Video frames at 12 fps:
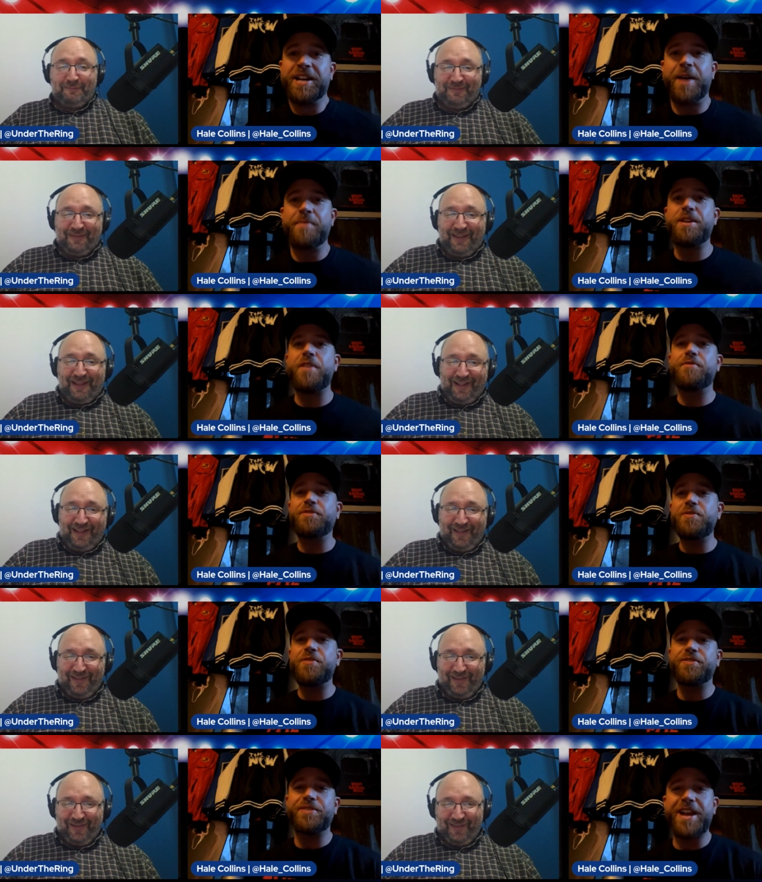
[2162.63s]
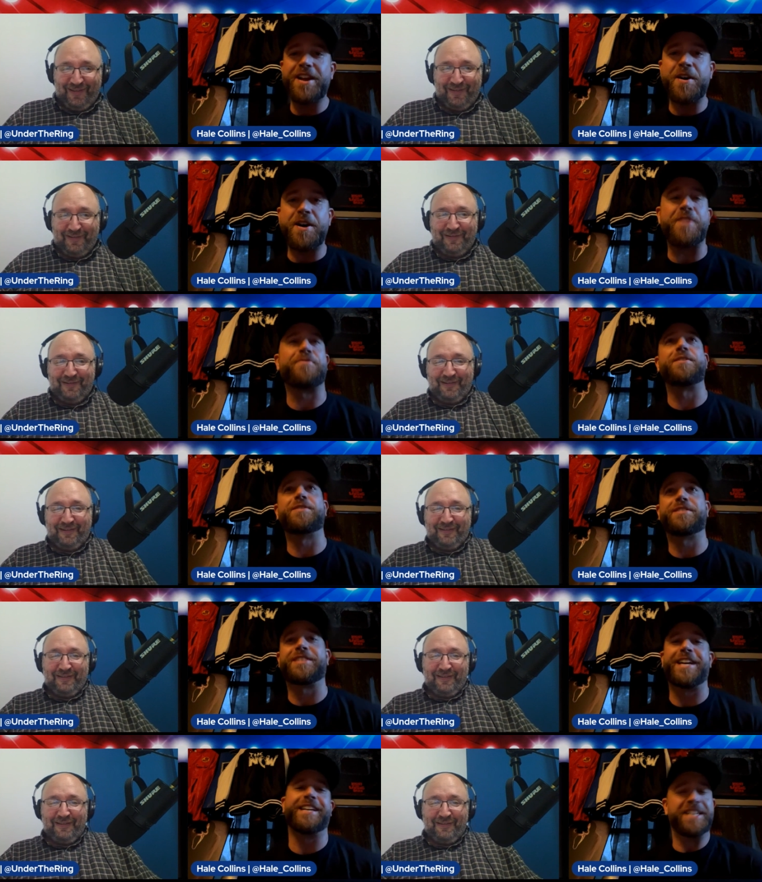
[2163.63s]
Speaker 1: I'm giving you the night off, and he
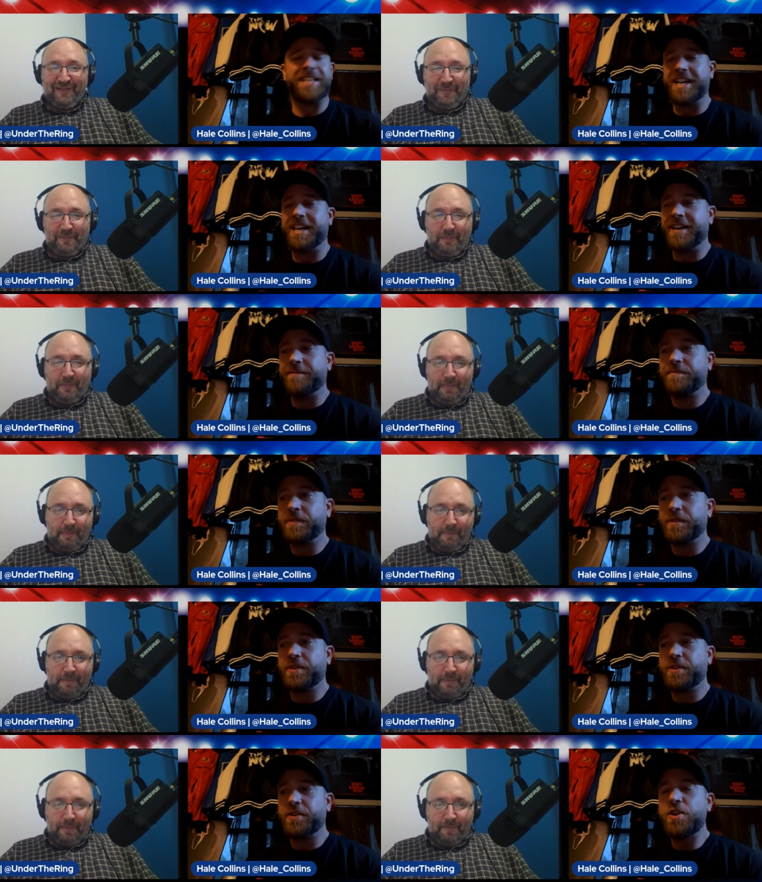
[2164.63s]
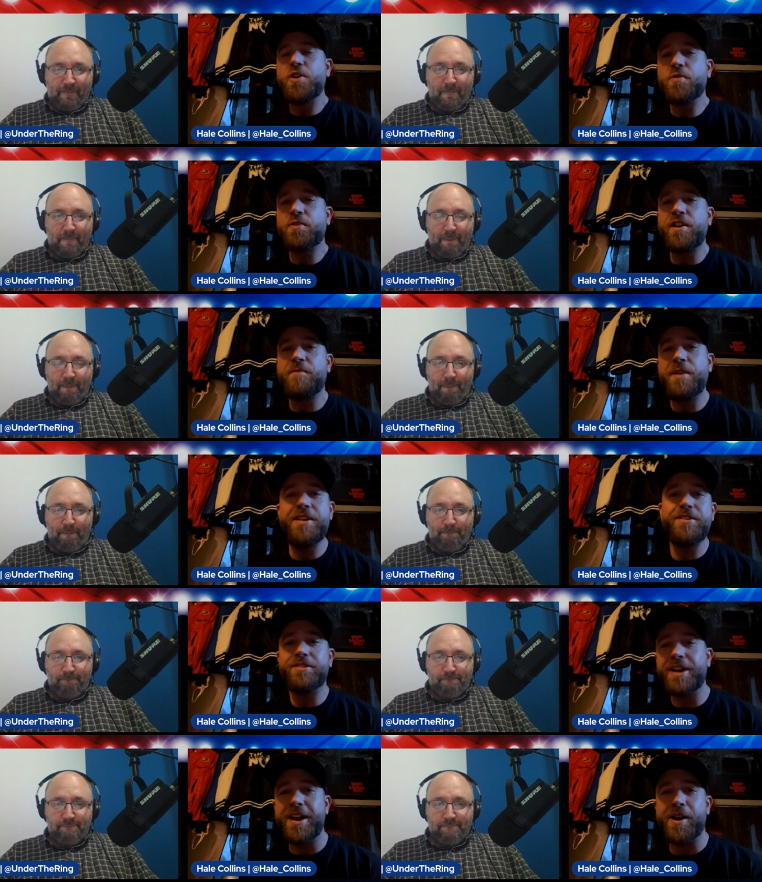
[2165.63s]
was like, "You don't give me
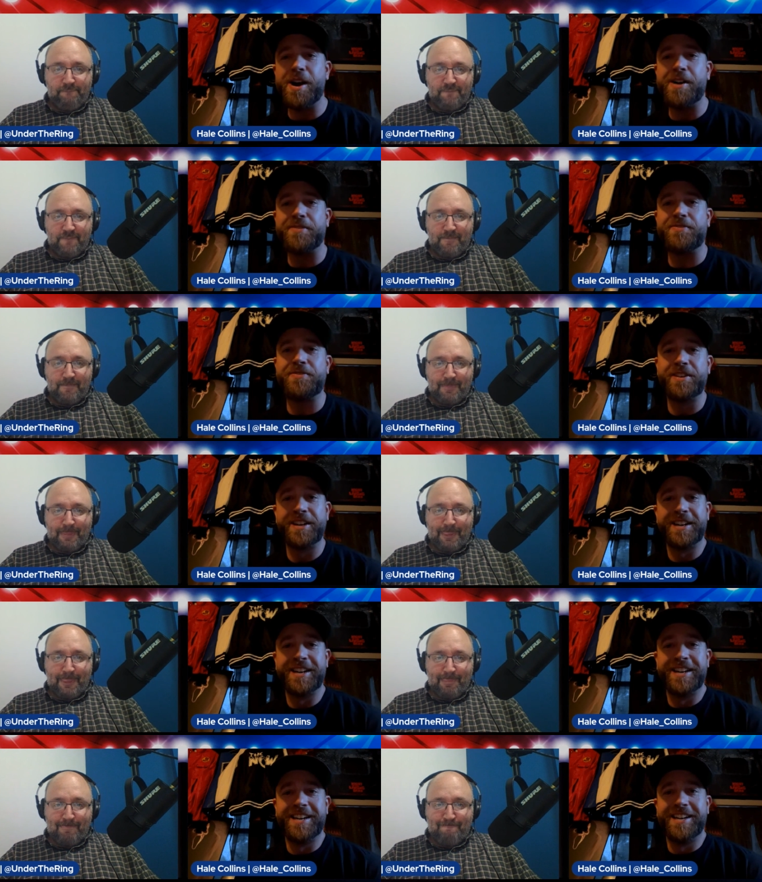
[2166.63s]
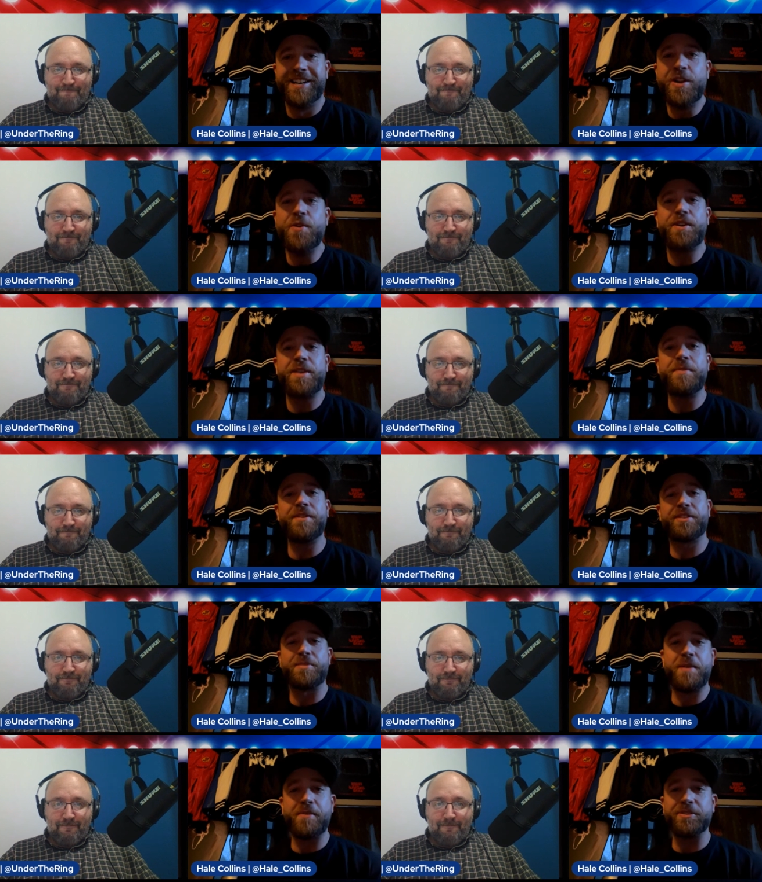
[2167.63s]
the night off. You don't give me
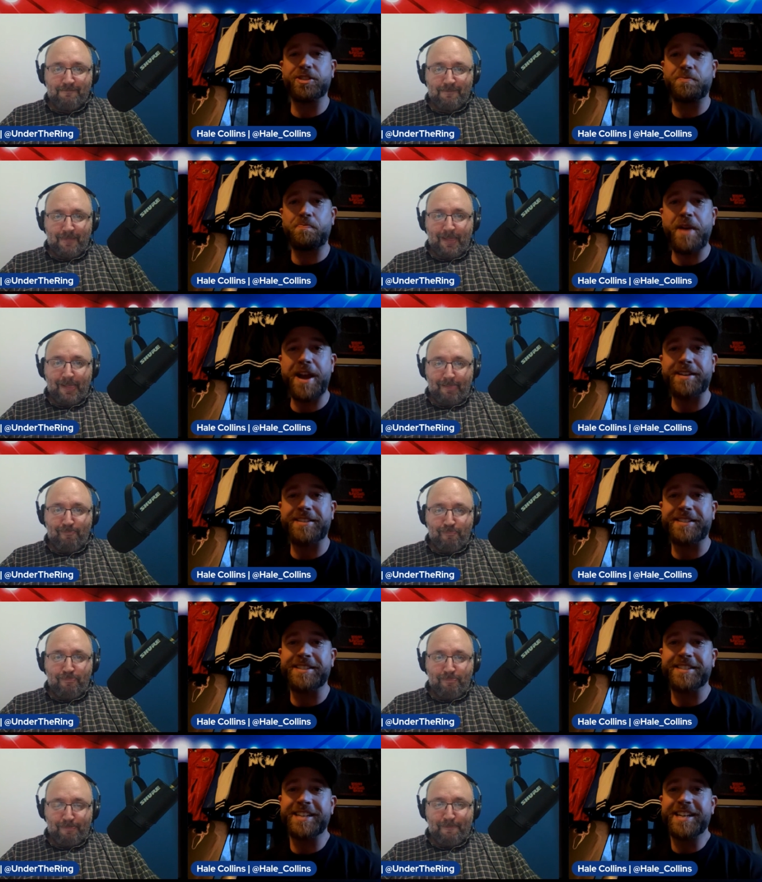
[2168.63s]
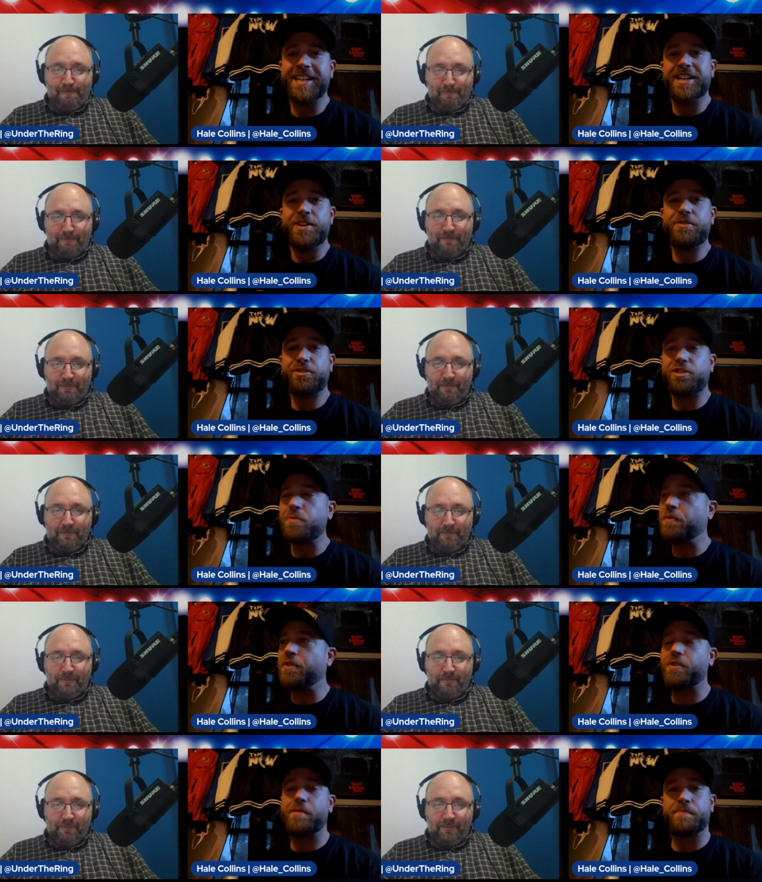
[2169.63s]
nothing but respect, you
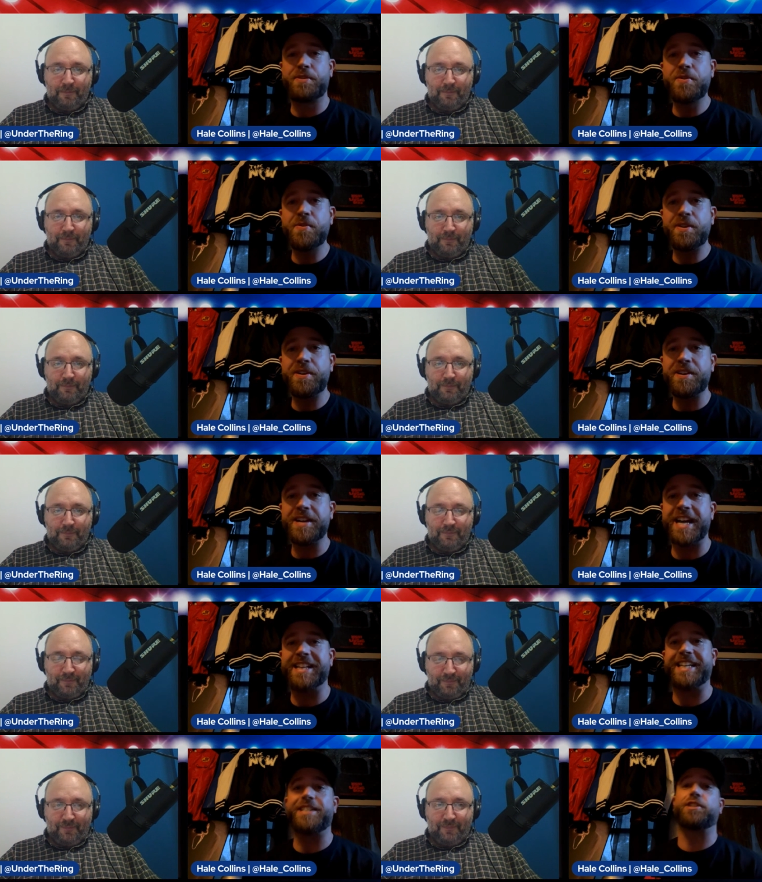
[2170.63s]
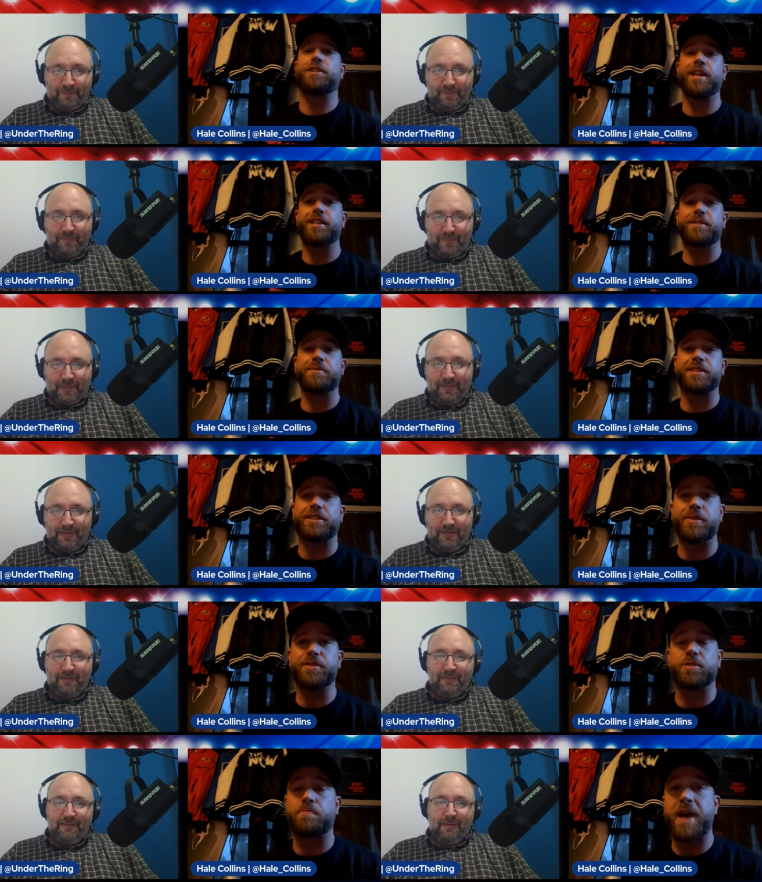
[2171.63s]
stupid little puke." And like, he just kicks him in the
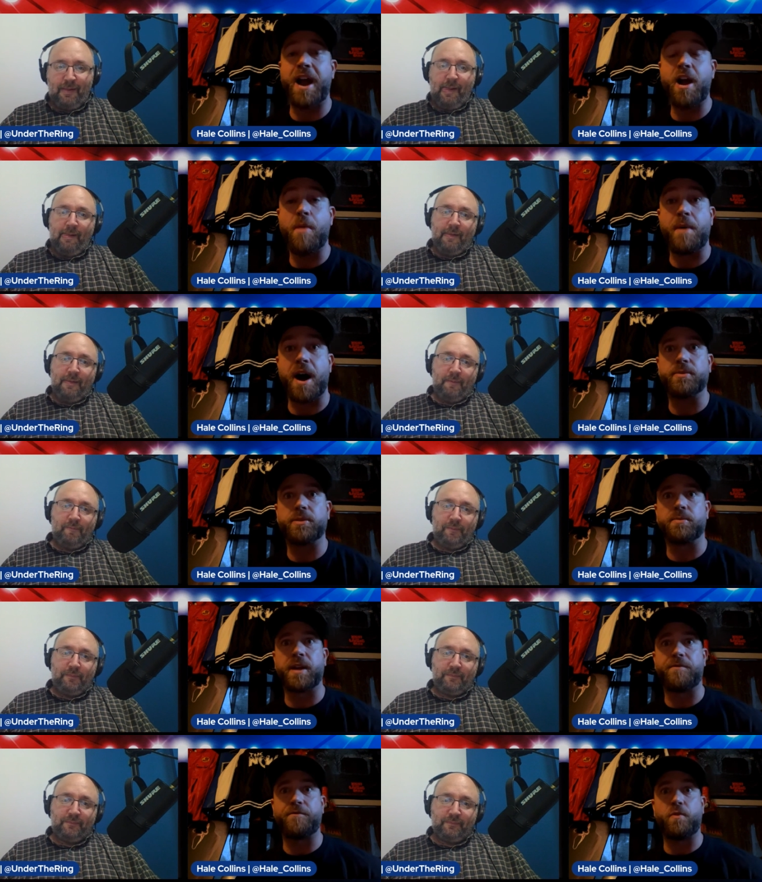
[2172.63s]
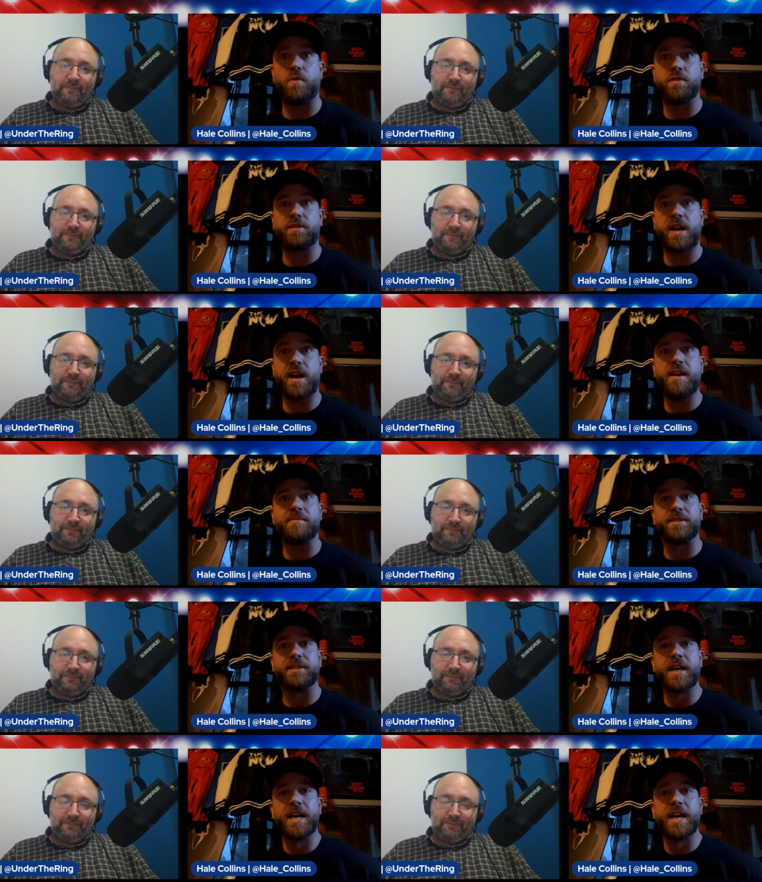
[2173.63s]
stomach, just power bombs him like 4 times,